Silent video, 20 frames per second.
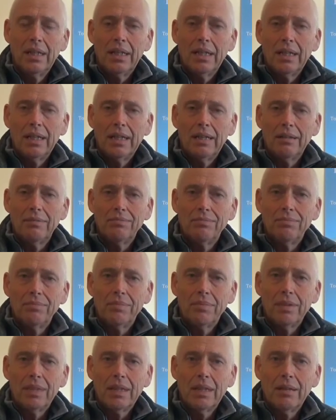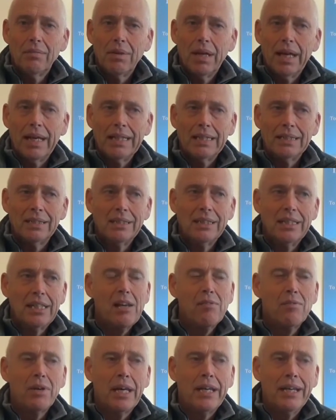And it
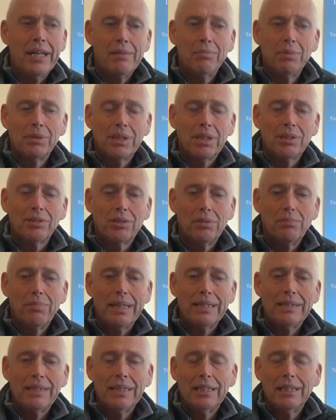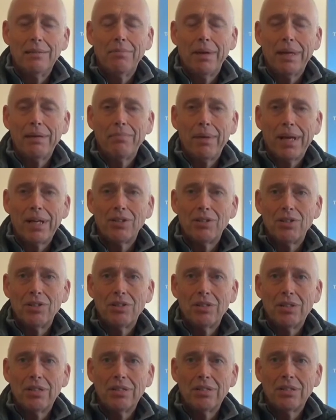enabled us to basically make
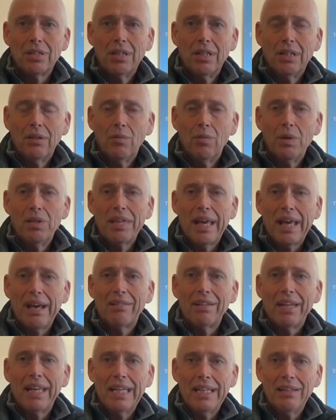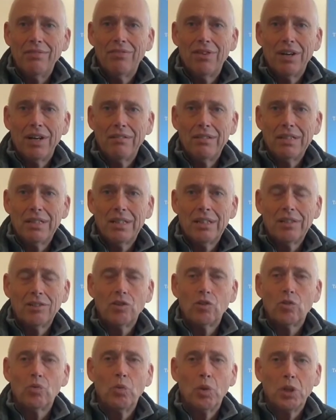mattresses without any fire
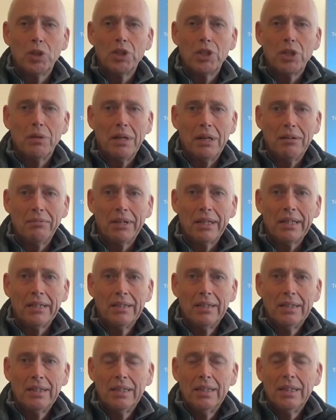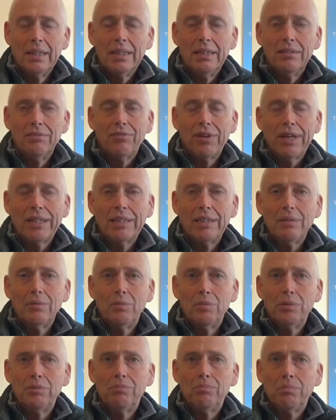retardants whatsoever. In fact, it
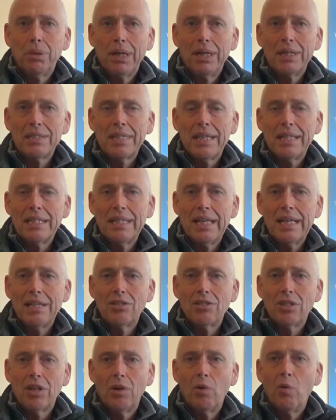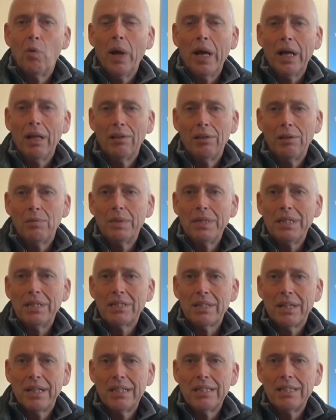passed that test so well that we
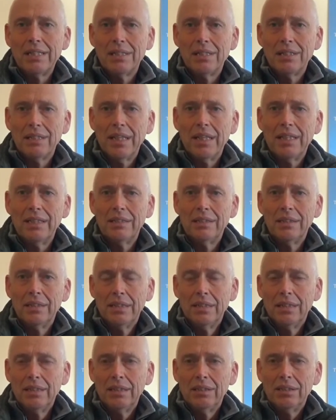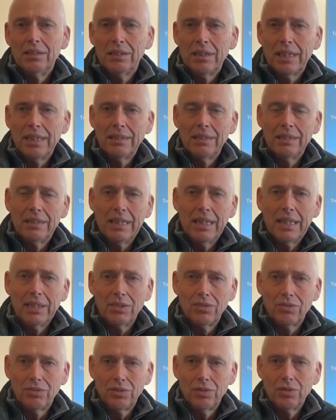decided to then take the
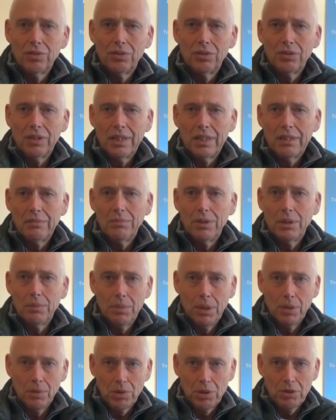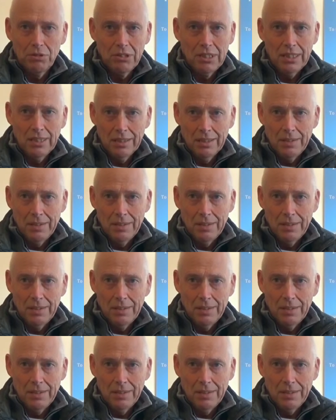test for upholstery,